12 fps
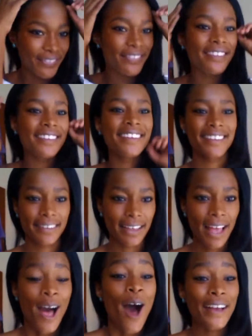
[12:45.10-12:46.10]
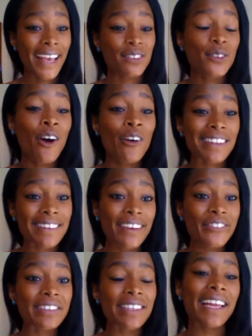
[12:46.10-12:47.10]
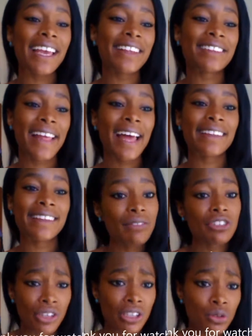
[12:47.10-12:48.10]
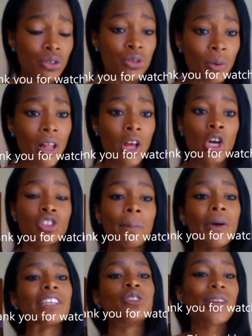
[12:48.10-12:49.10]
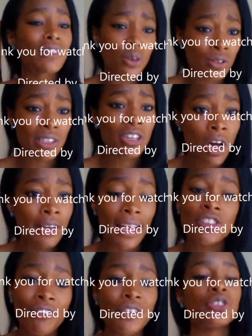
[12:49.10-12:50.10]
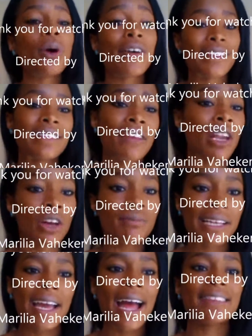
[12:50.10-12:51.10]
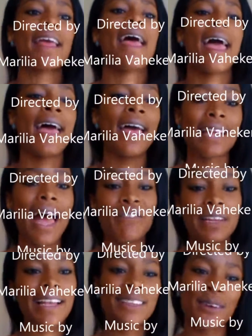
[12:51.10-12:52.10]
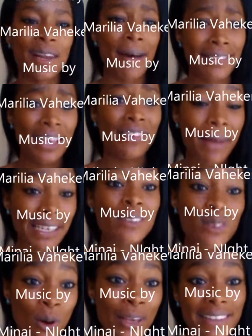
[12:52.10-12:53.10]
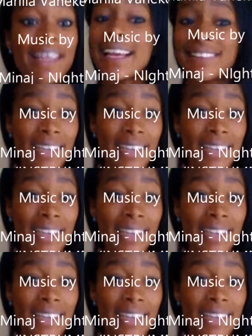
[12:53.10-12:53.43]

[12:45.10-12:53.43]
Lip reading: Make it look like it's magic, oh yeah. 'Cause I see nobody